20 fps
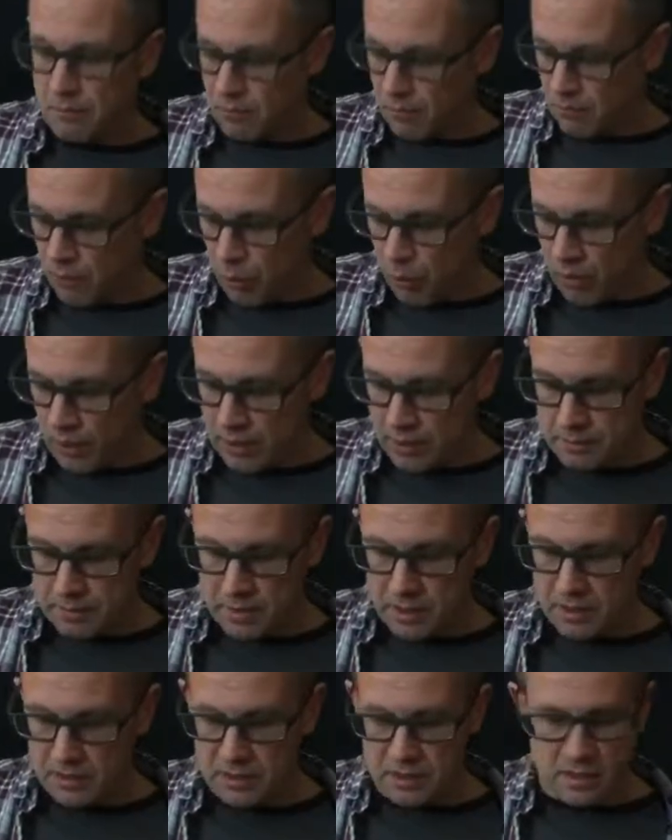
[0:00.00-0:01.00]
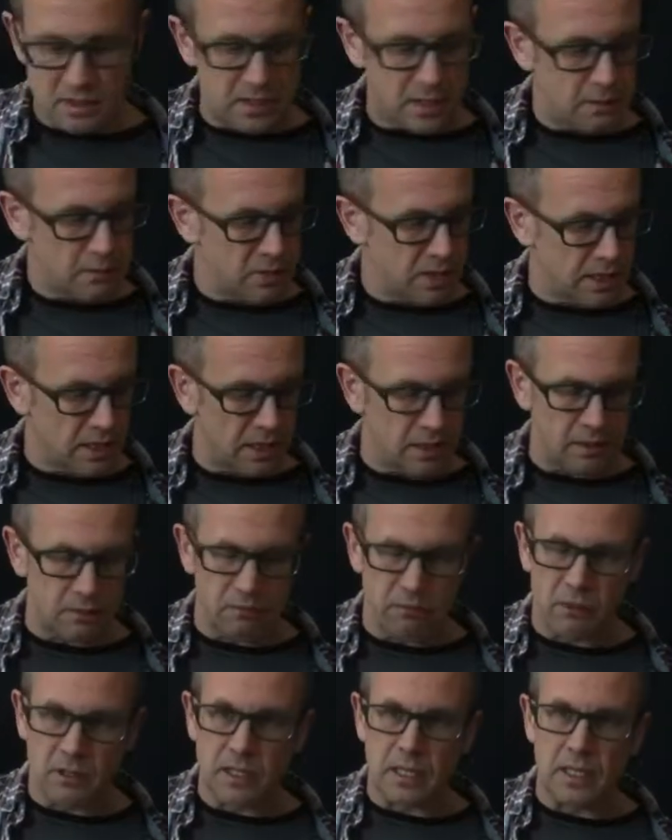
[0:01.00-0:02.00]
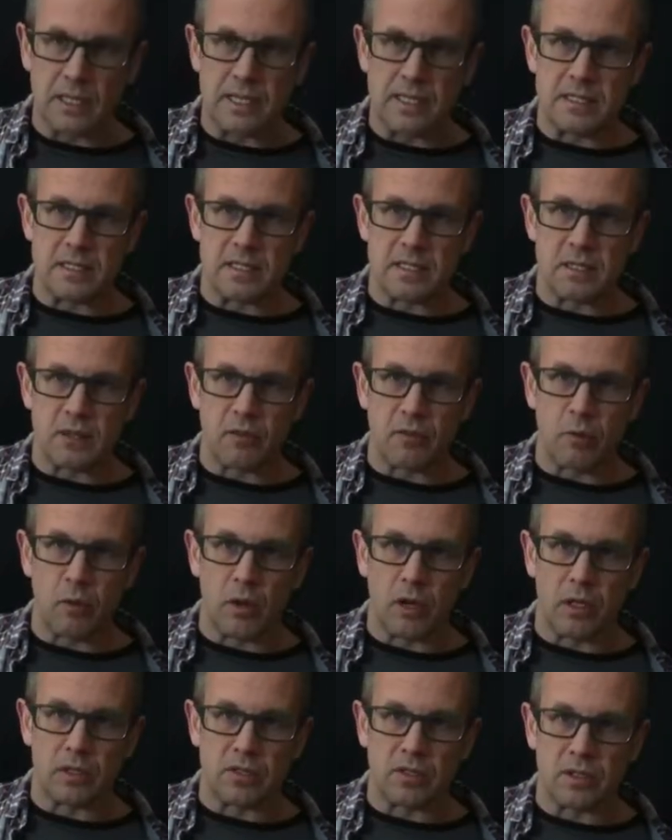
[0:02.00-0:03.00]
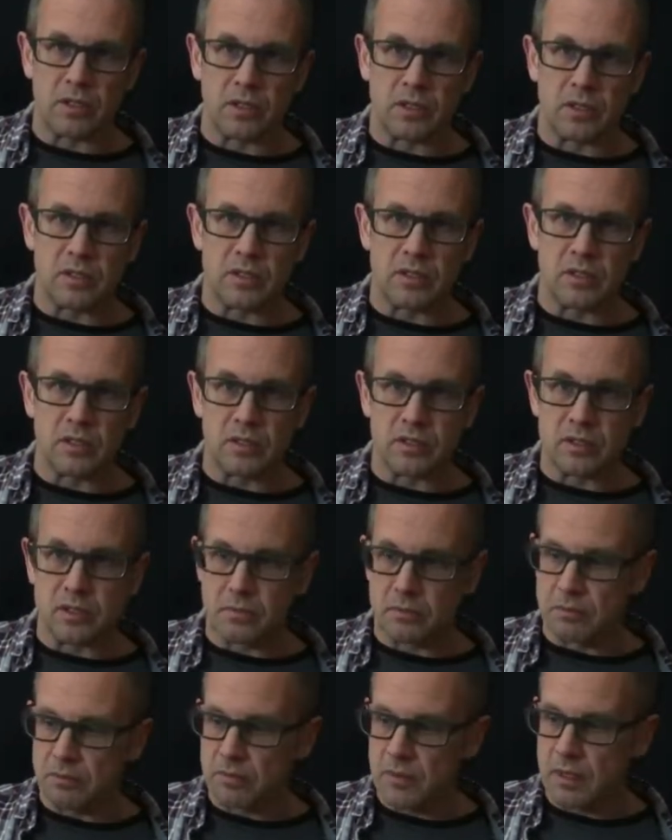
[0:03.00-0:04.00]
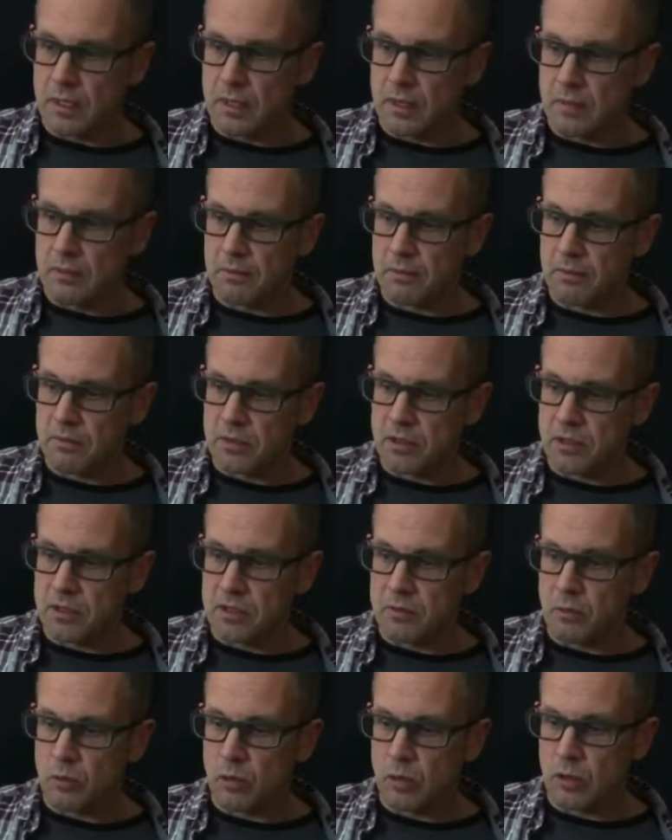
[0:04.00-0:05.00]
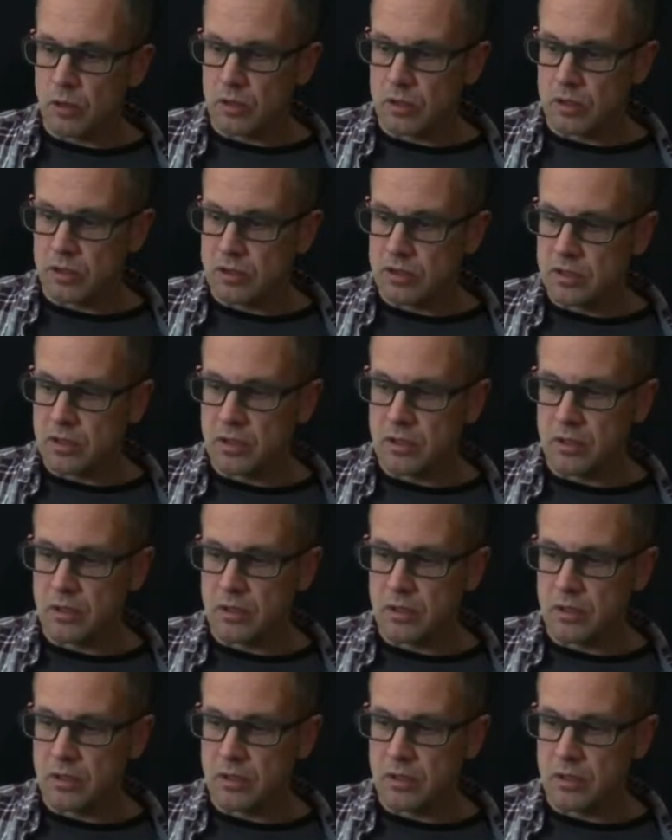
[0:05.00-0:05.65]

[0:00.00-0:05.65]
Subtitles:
for it, because it seems like it really lends itself well to some words.